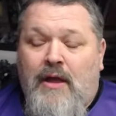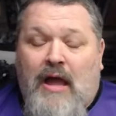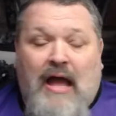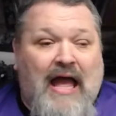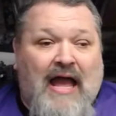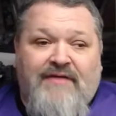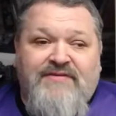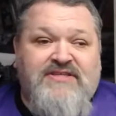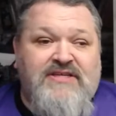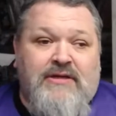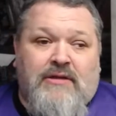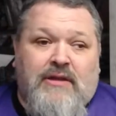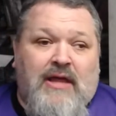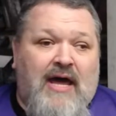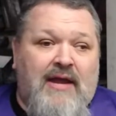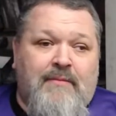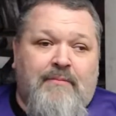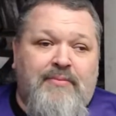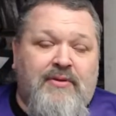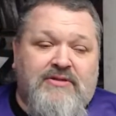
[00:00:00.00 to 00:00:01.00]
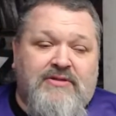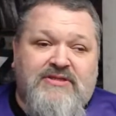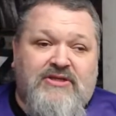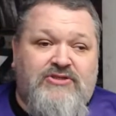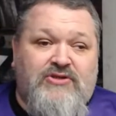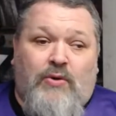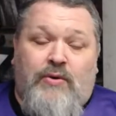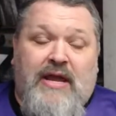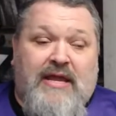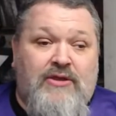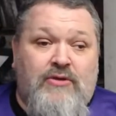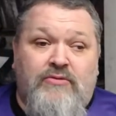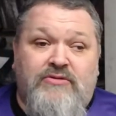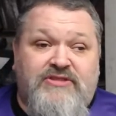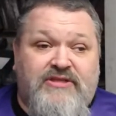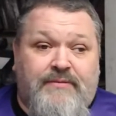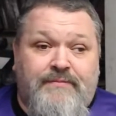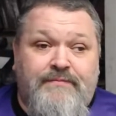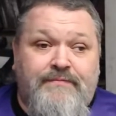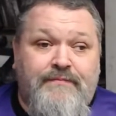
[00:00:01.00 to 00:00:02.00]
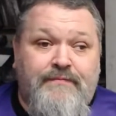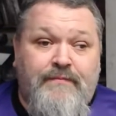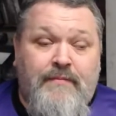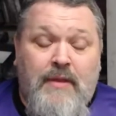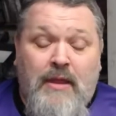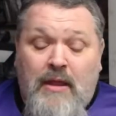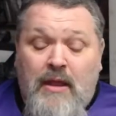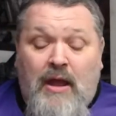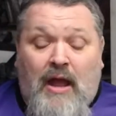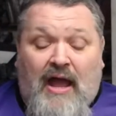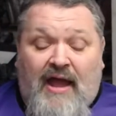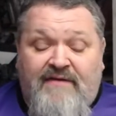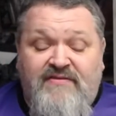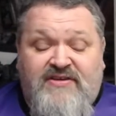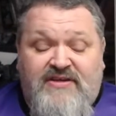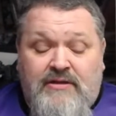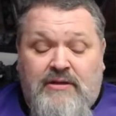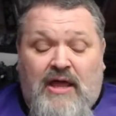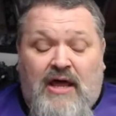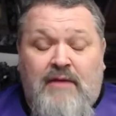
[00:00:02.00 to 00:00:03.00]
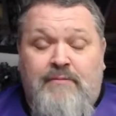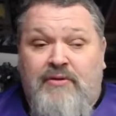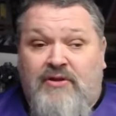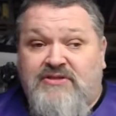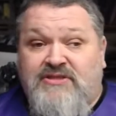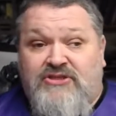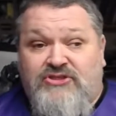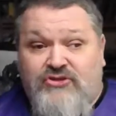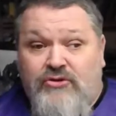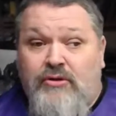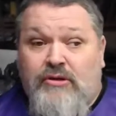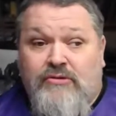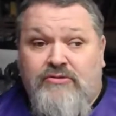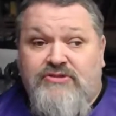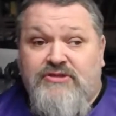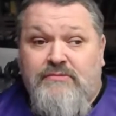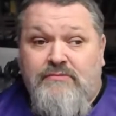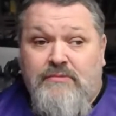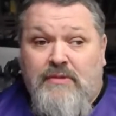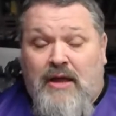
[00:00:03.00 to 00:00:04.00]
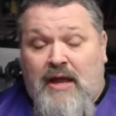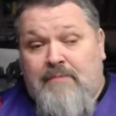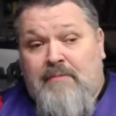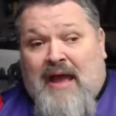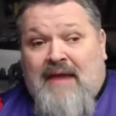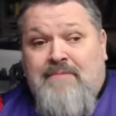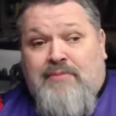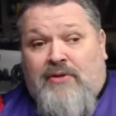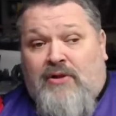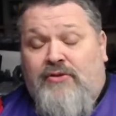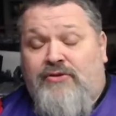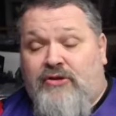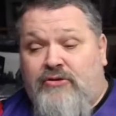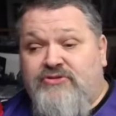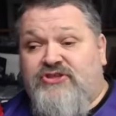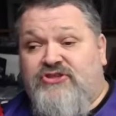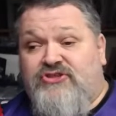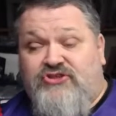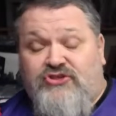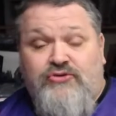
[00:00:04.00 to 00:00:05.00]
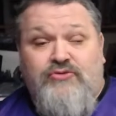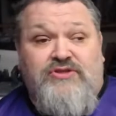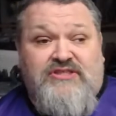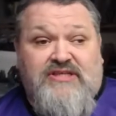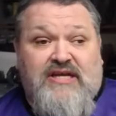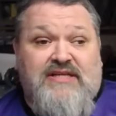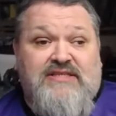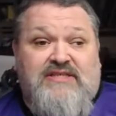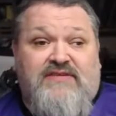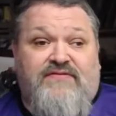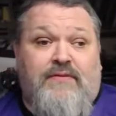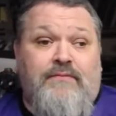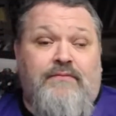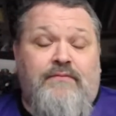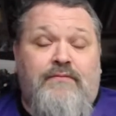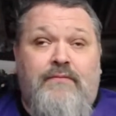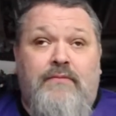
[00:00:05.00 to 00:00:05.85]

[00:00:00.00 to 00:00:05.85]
I've seen a lot of builds that don't use them. I've seen a lot of builds that do use them. And my build uses 2 sets of them.